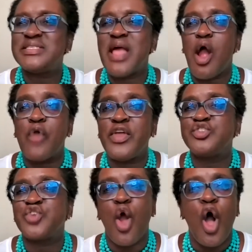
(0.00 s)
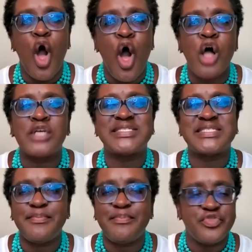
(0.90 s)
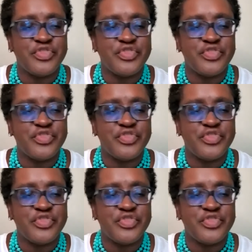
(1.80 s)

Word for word: These are, these are all simple